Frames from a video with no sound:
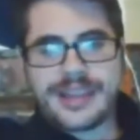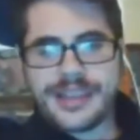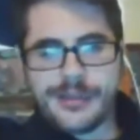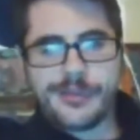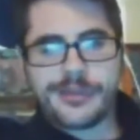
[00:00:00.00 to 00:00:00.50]
I think
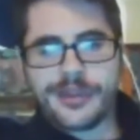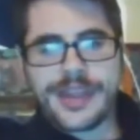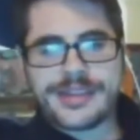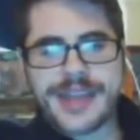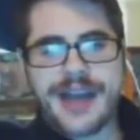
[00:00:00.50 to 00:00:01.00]
he was on
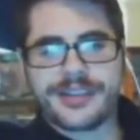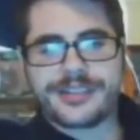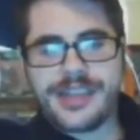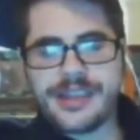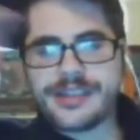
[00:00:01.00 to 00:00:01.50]
that Dallas
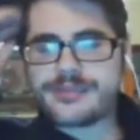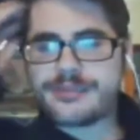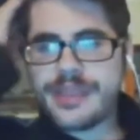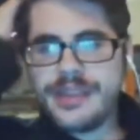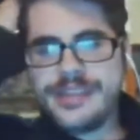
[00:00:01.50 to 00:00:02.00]

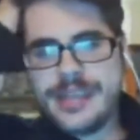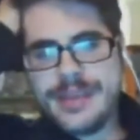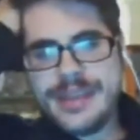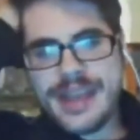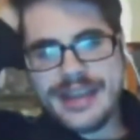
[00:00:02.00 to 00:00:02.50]
team
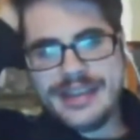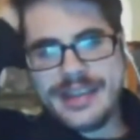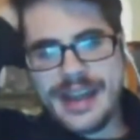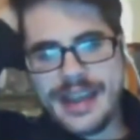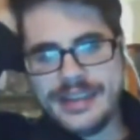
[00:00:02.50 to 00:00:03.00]
in
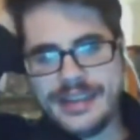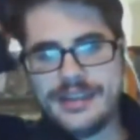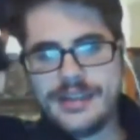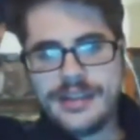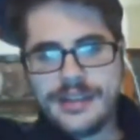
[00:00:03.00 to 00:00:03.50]
'99 that
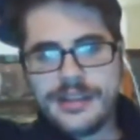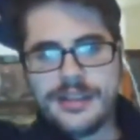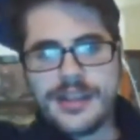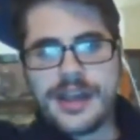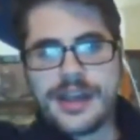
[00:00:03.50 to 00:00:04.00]

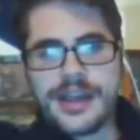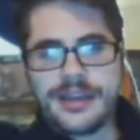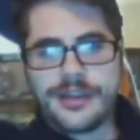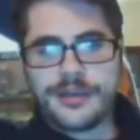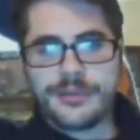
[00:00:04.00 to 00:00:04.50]
I
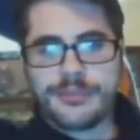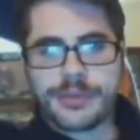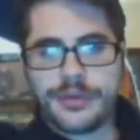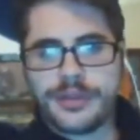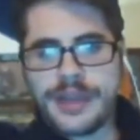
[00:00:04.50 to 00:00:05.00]
know
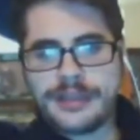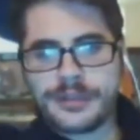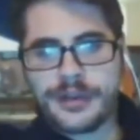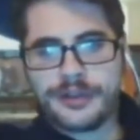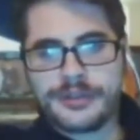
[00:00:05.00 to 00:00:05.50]
broke you guys'
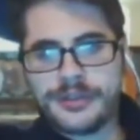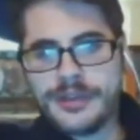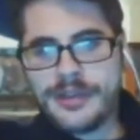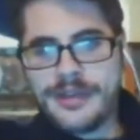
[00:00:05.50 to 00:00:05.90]
hearts,